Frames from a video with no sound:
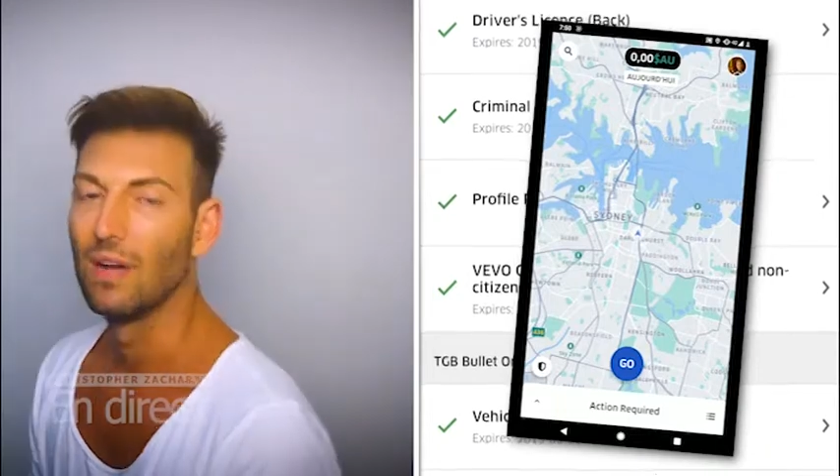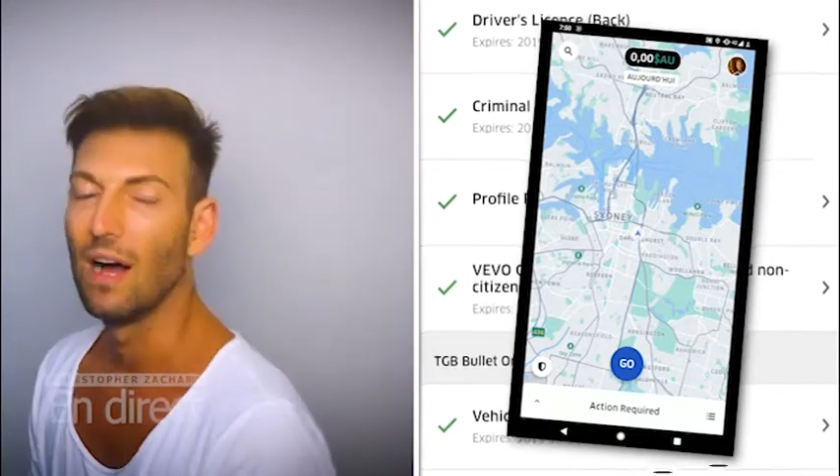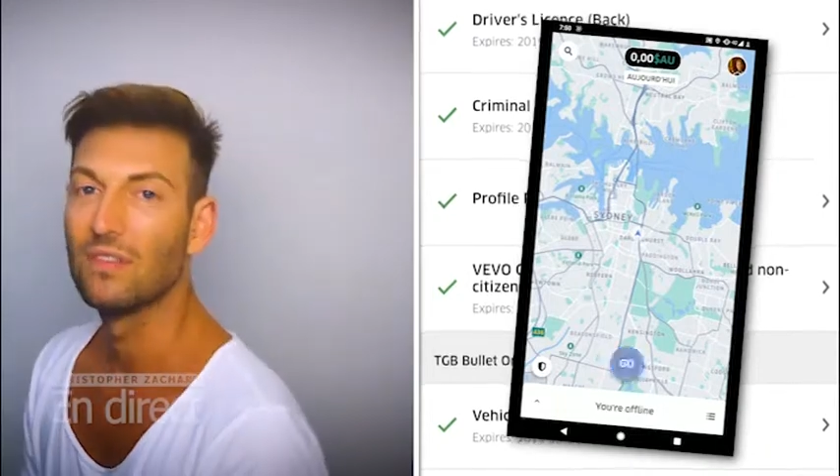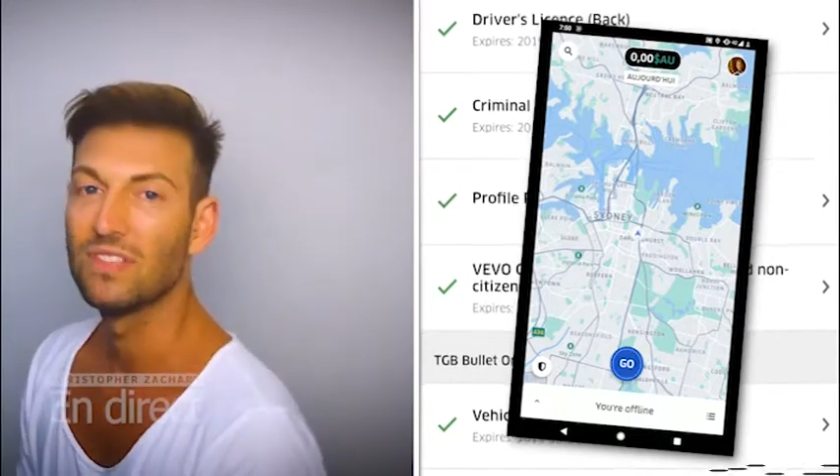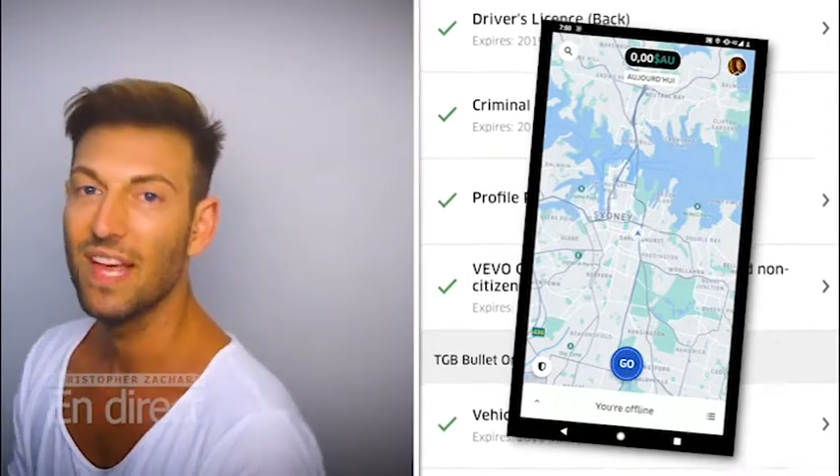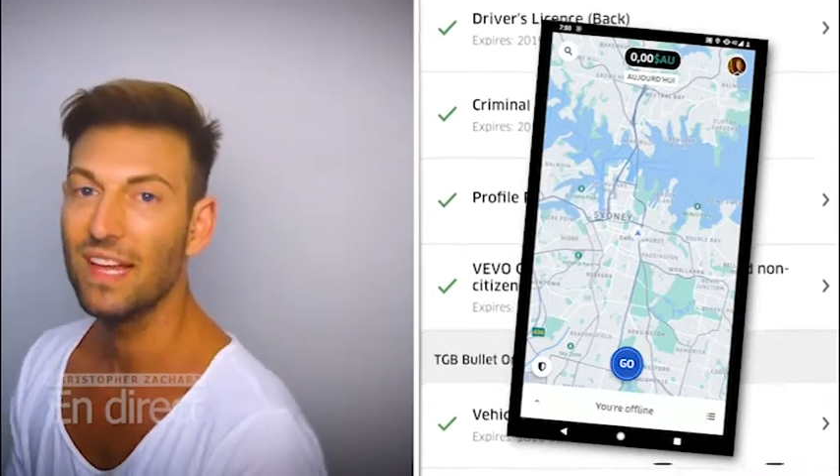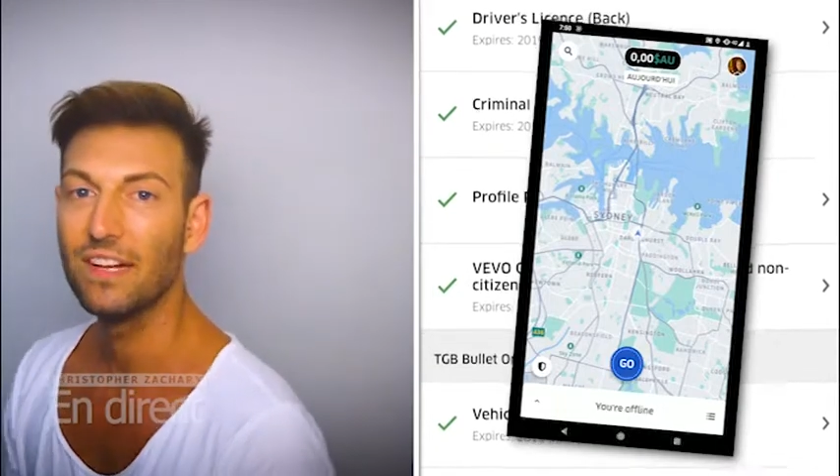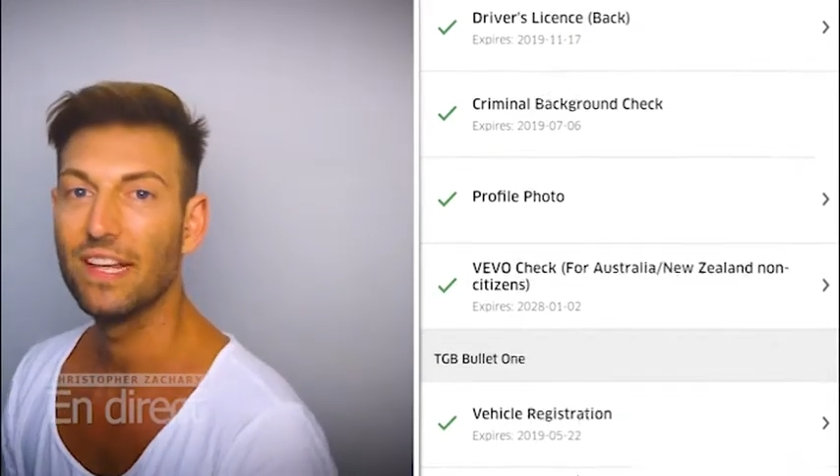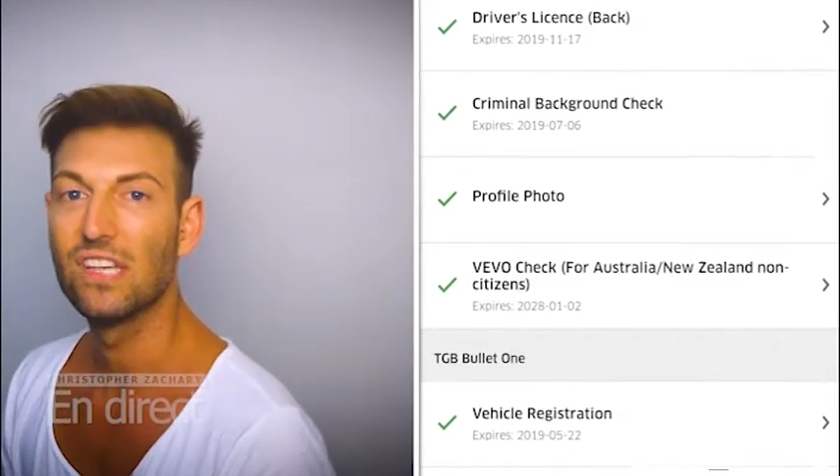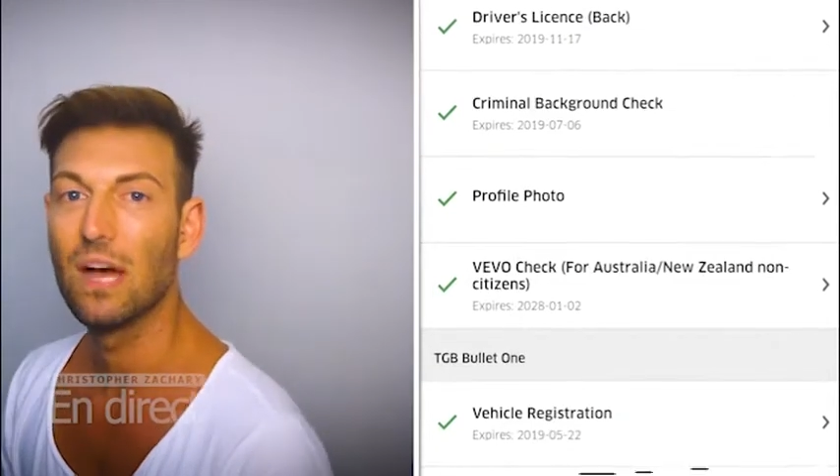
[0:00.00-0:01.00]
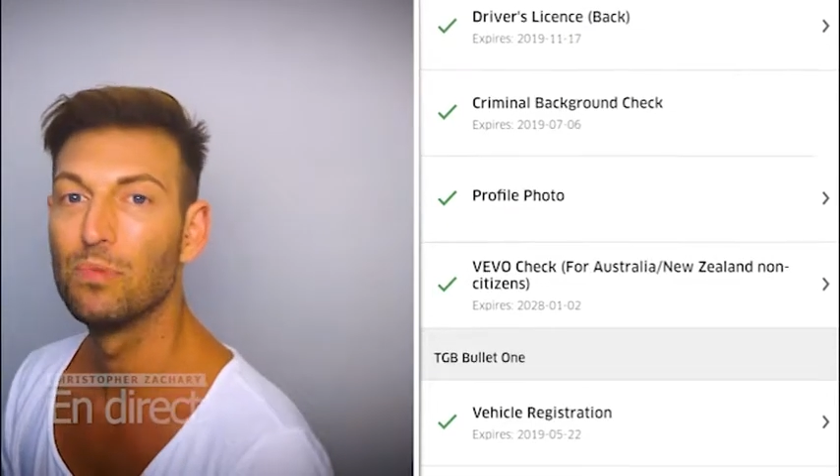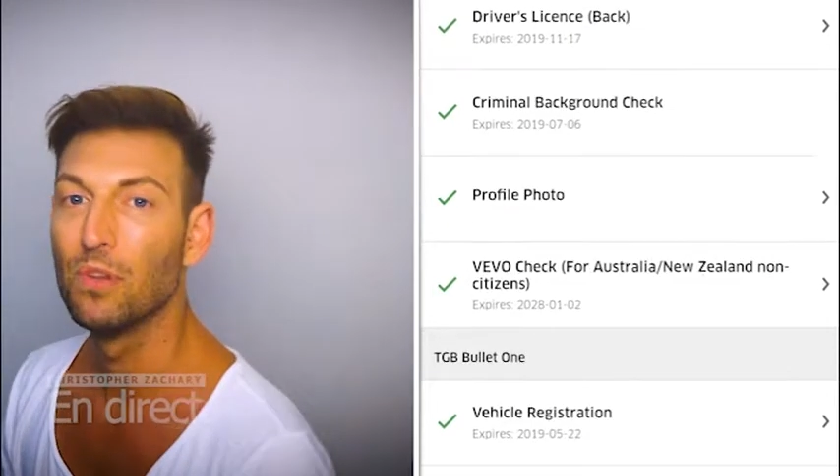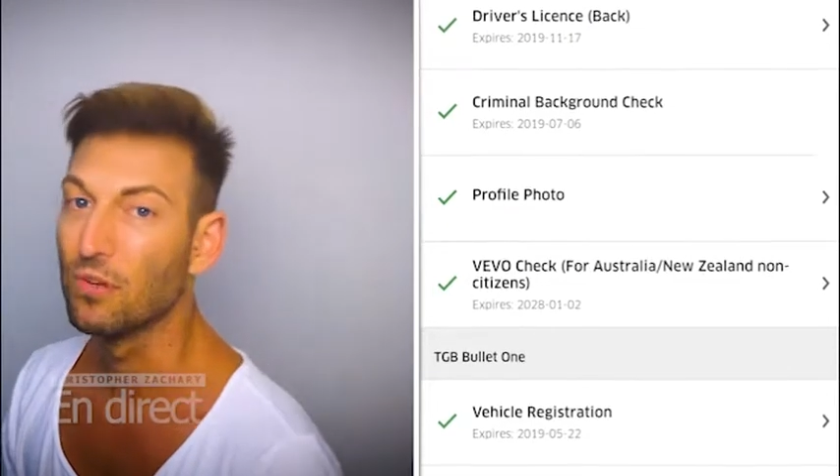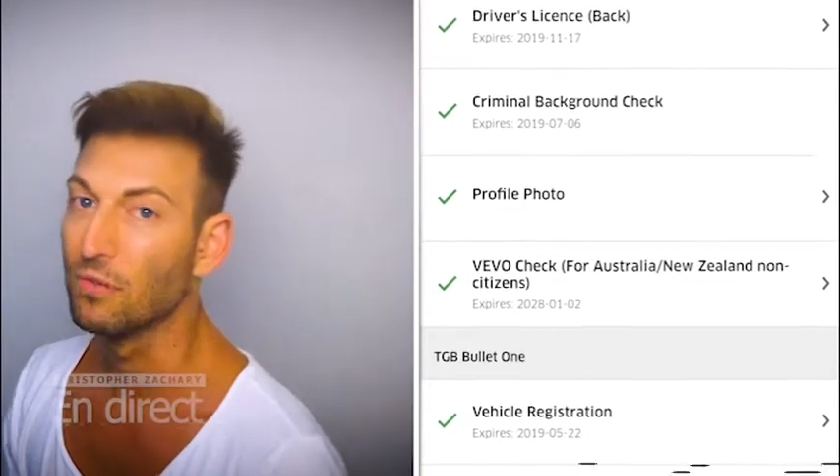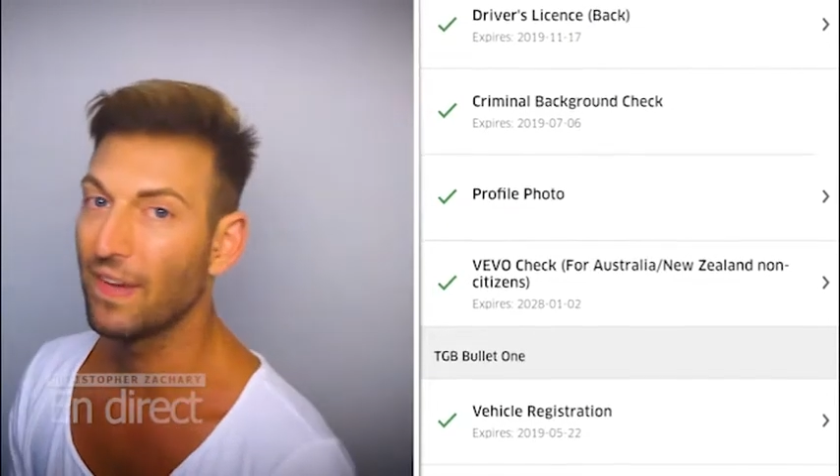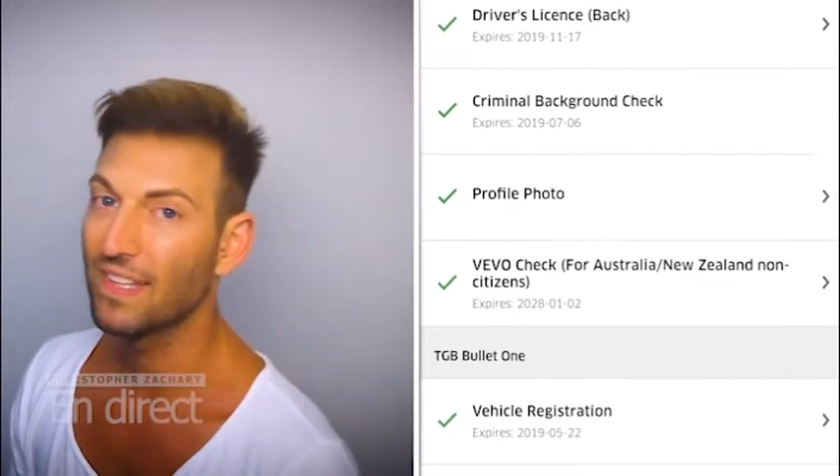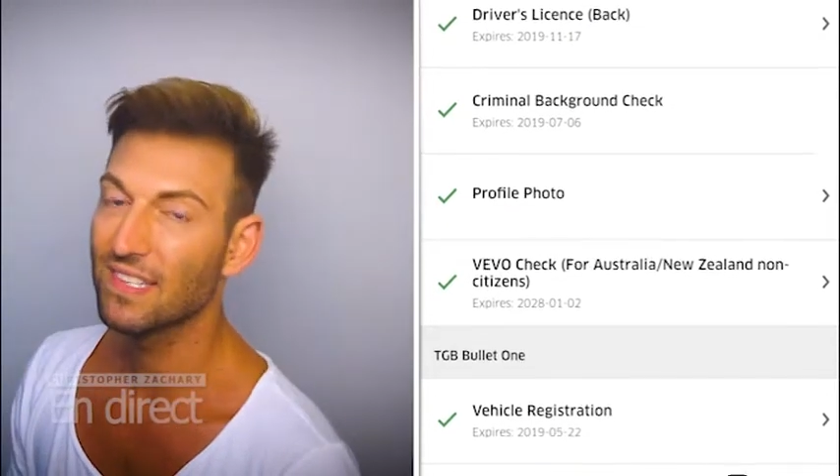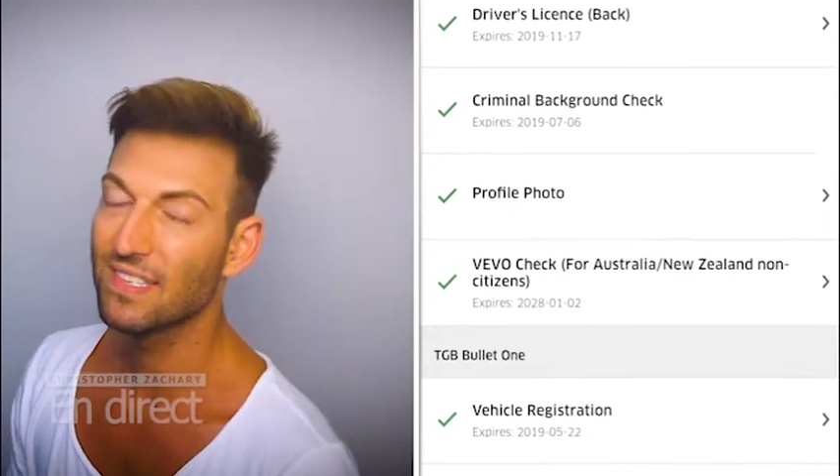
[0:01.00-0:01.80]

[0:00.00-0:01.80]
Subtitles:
After that, you need to upload your visa